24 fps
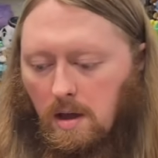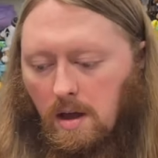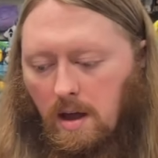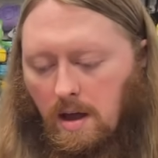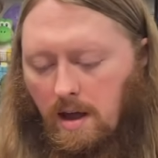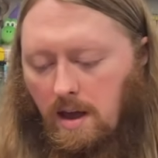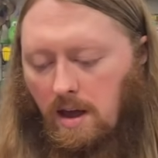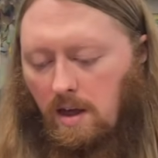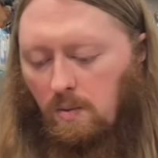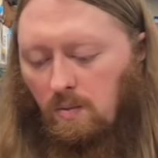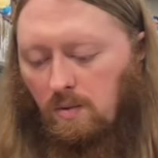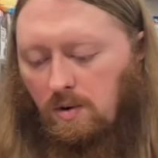
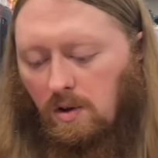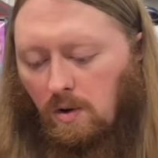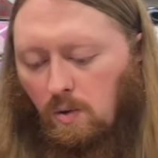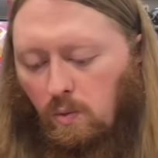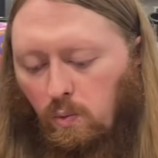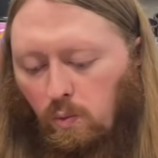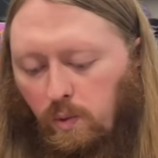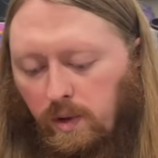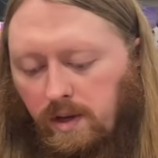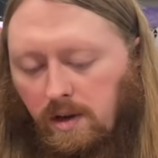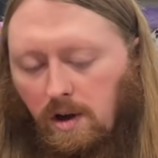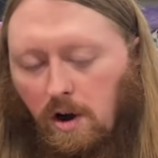And
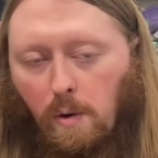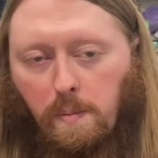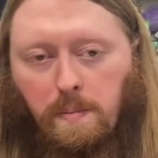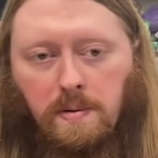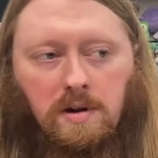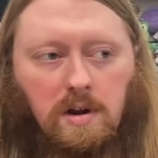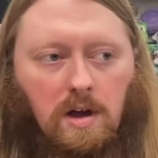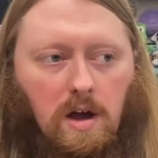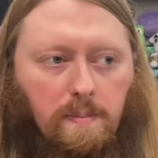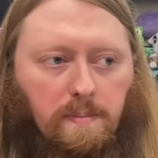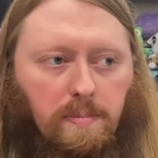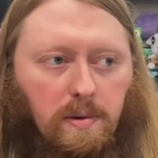we
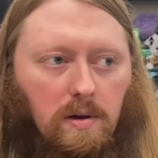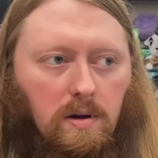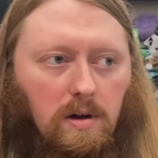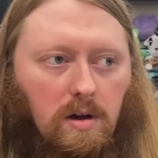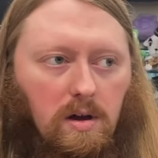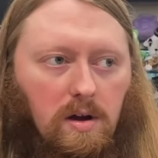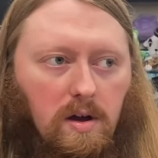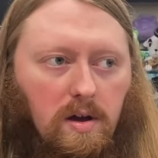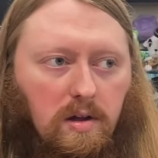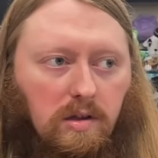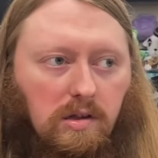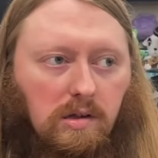opened up
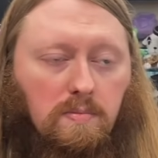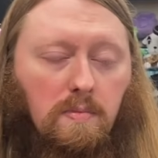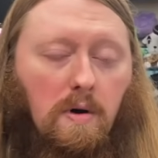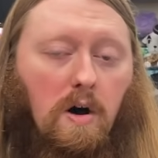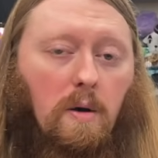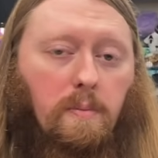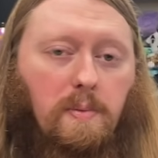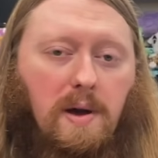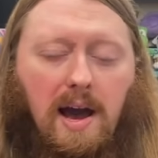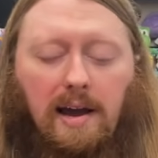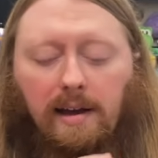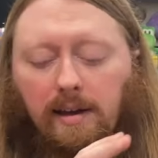a
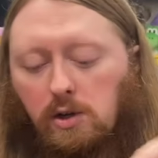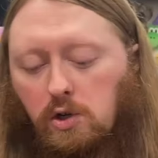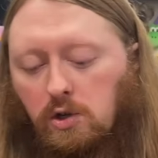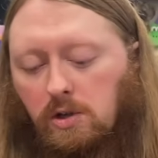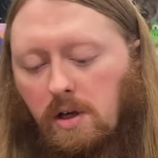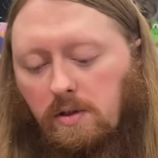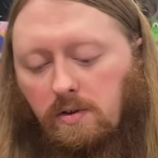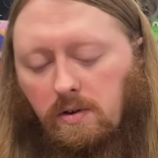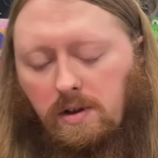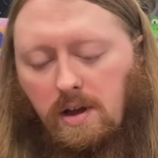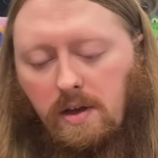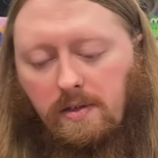small package the
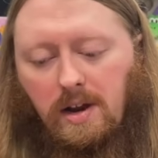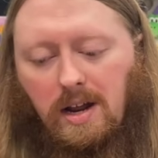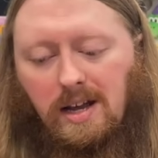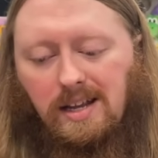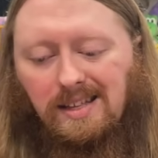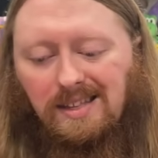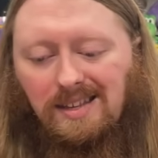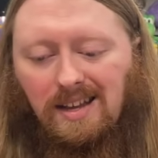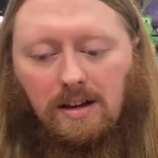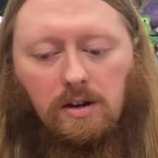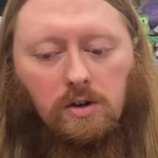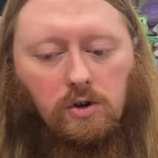other day that I
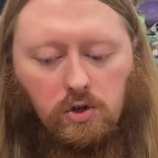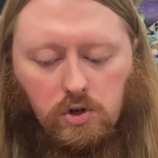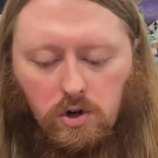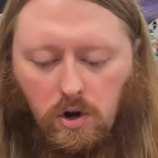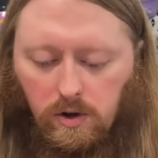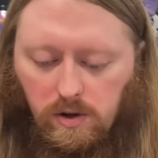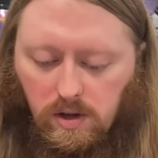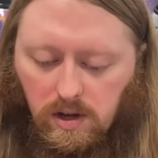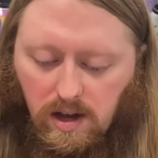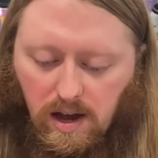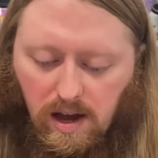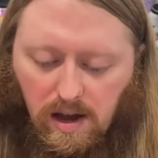didn't show
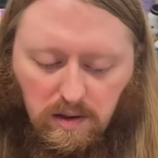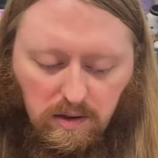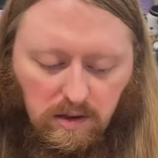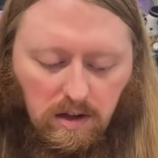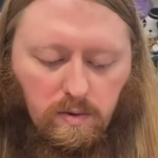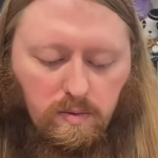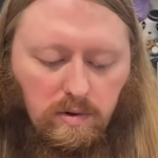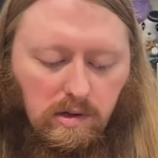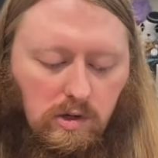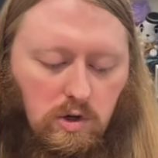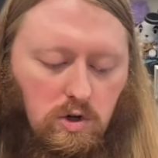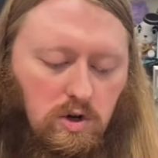you guys. It
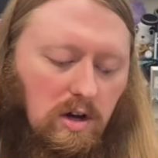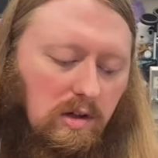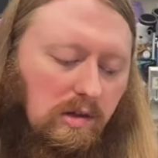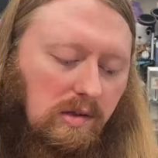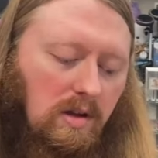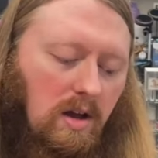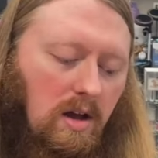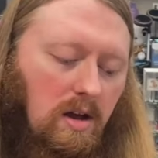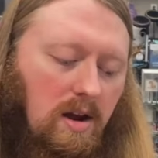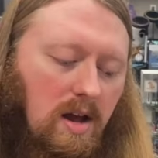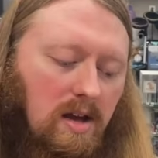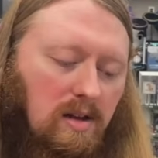was
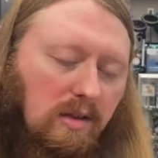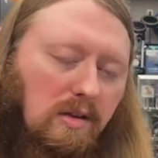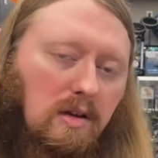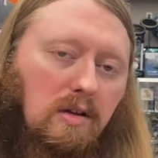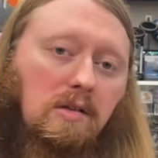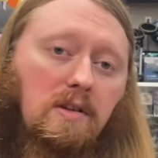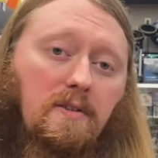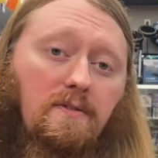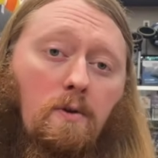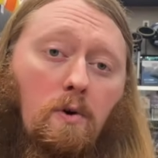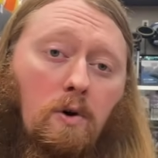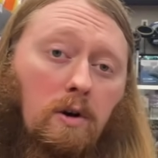just an
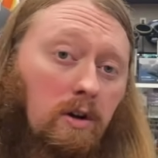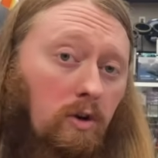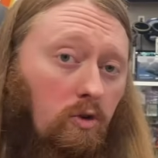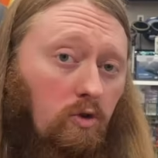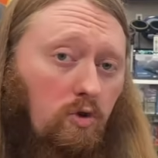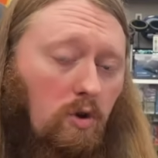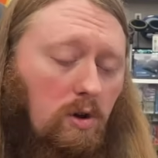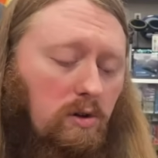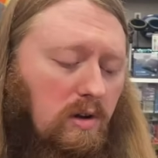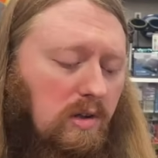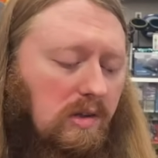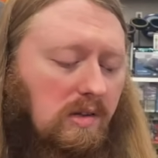N64
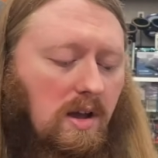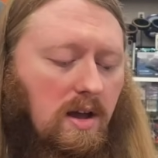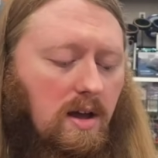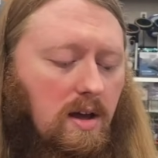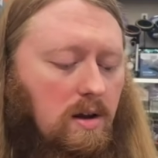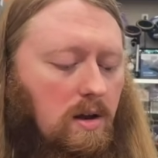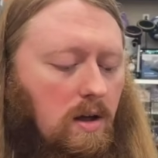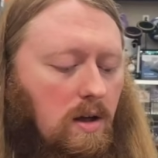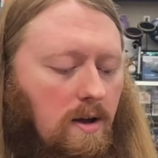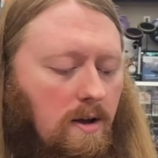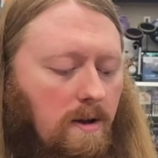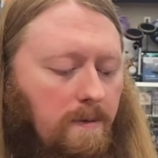controller
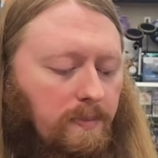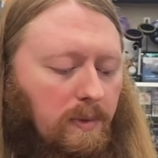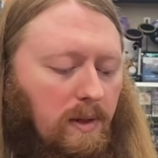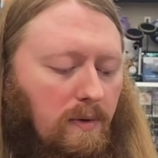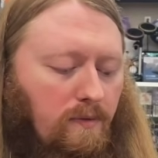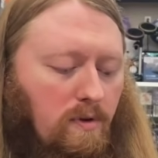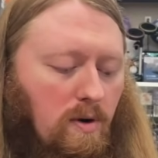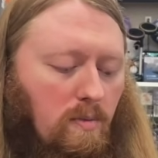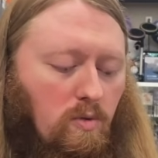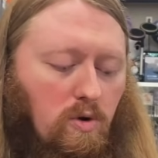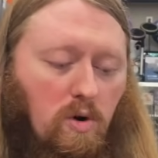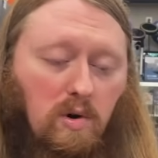stand
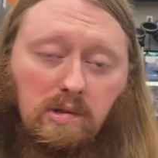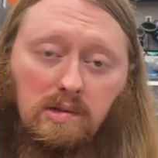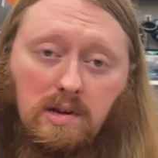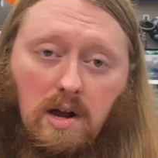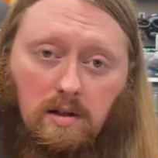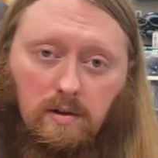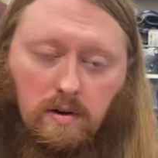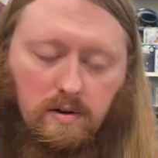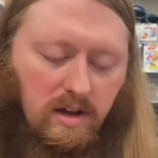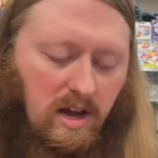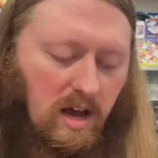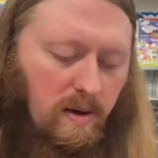from Rose
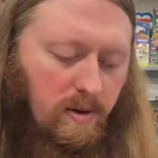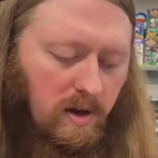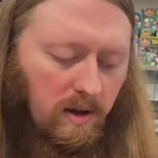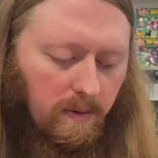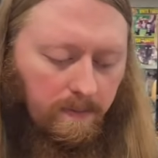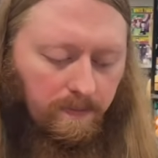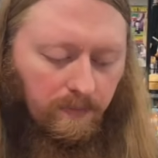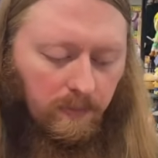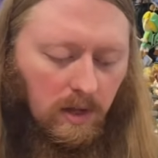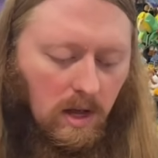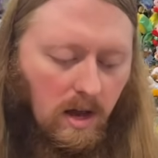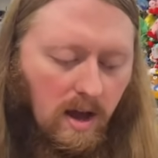Colored Gaming.
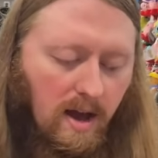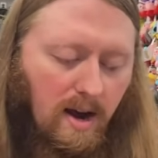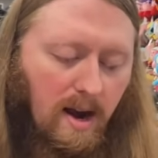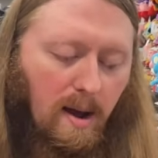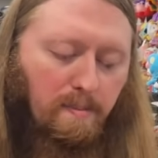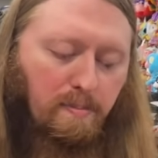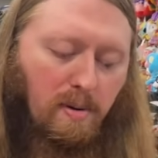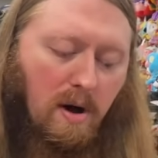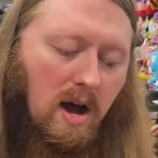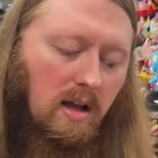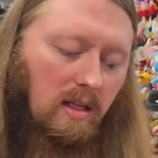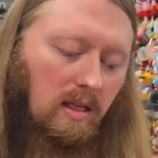And I
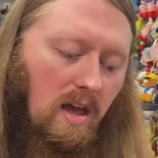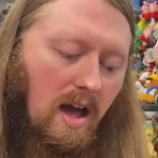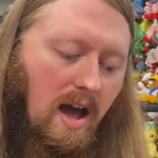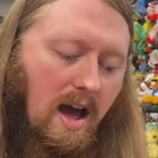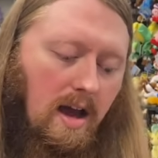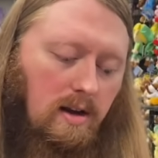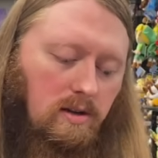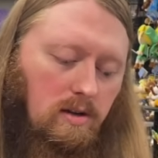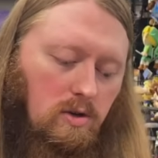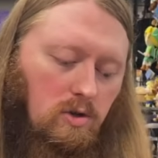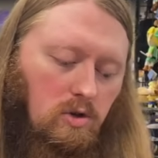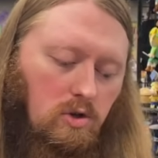bought
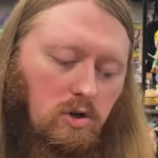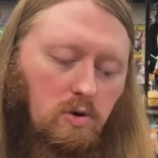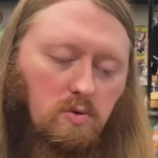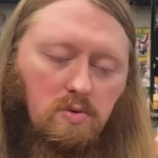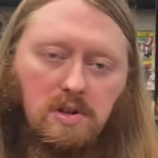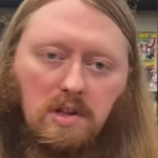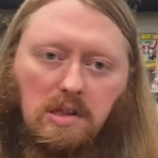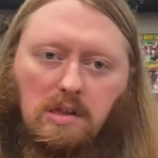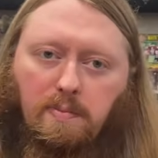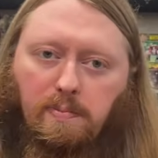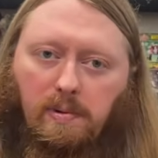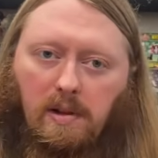that to
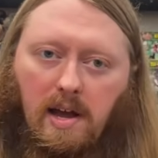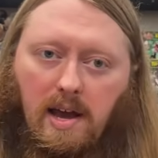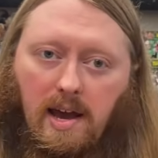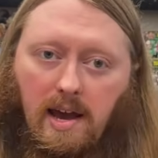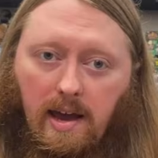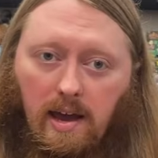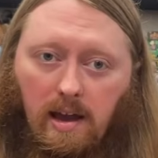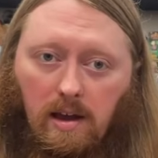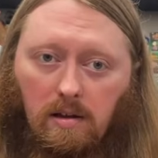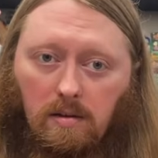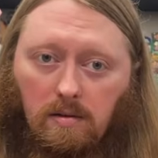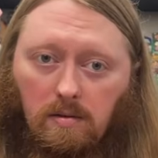
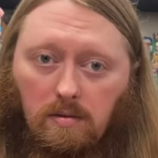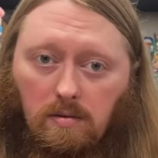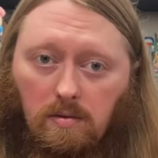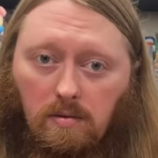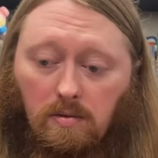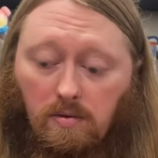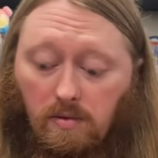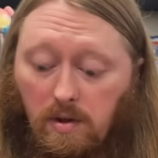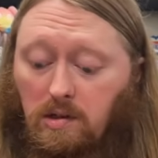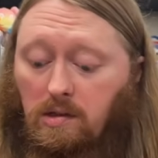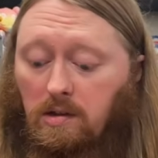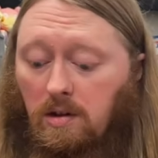display
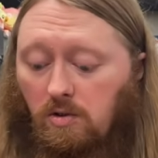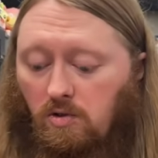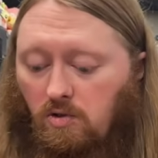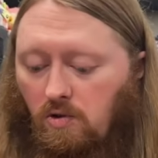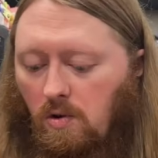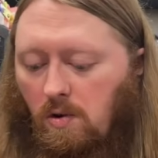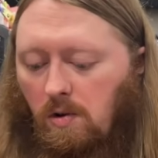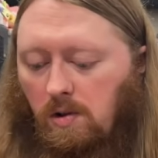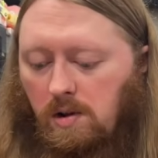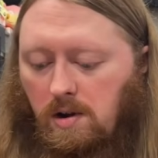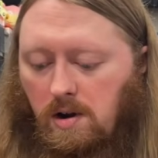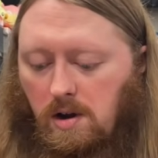this
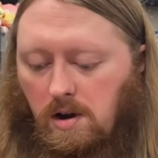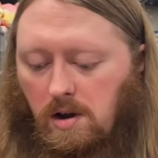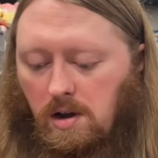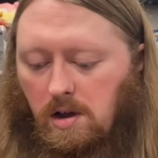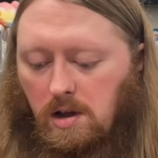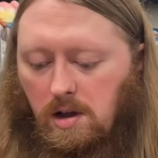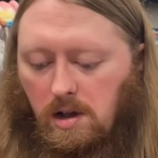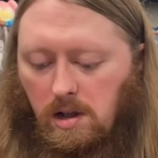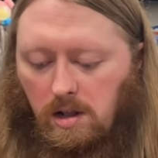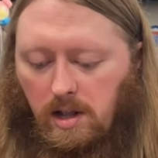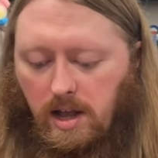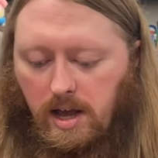controller
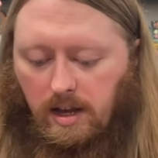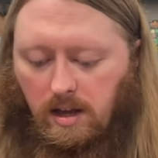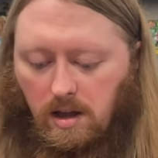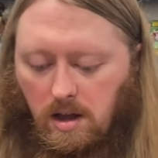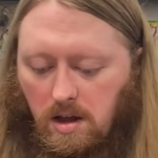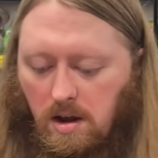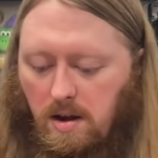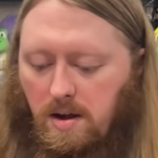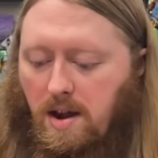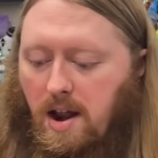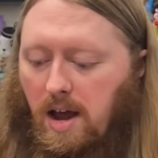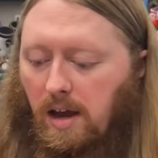like
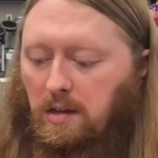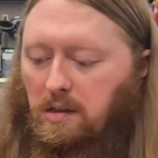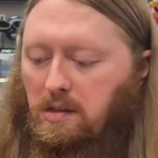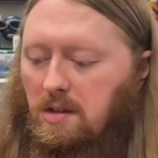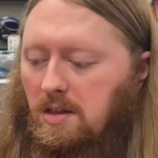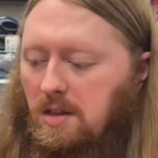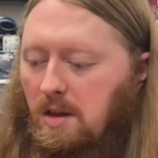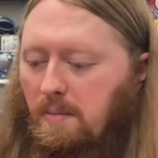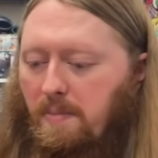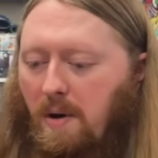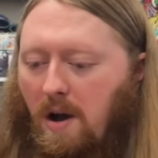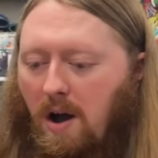next
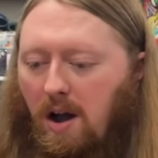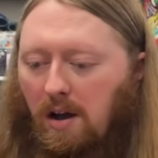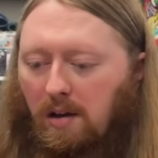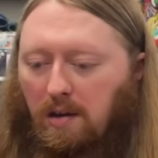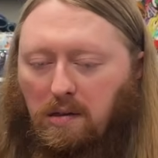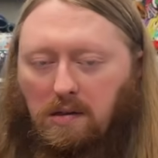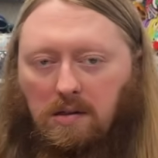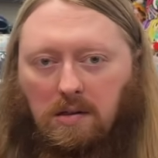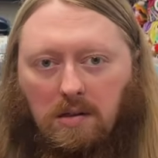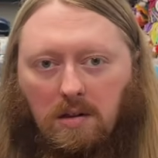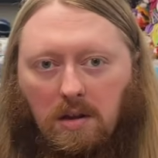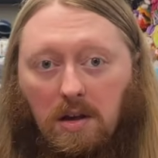to the
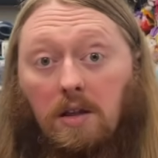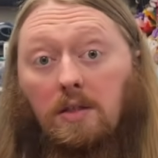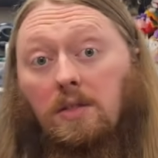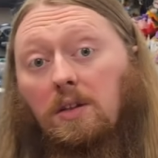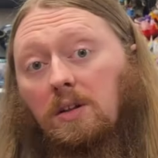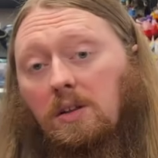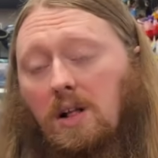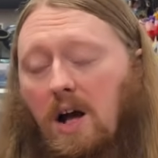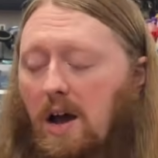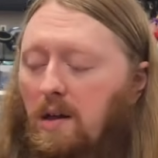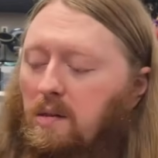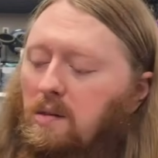box in the
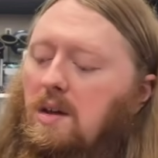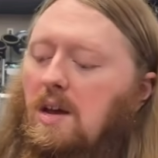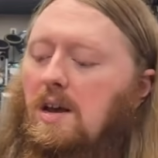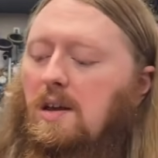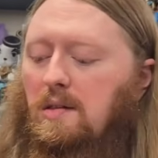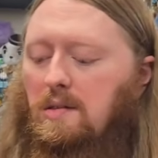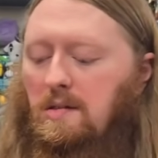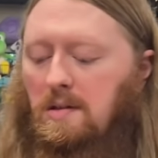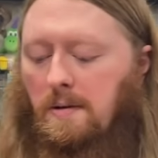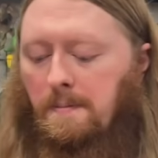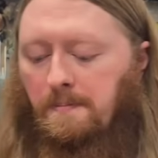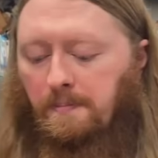glass
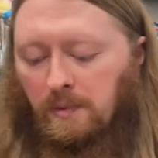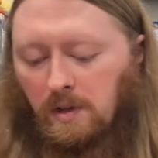case.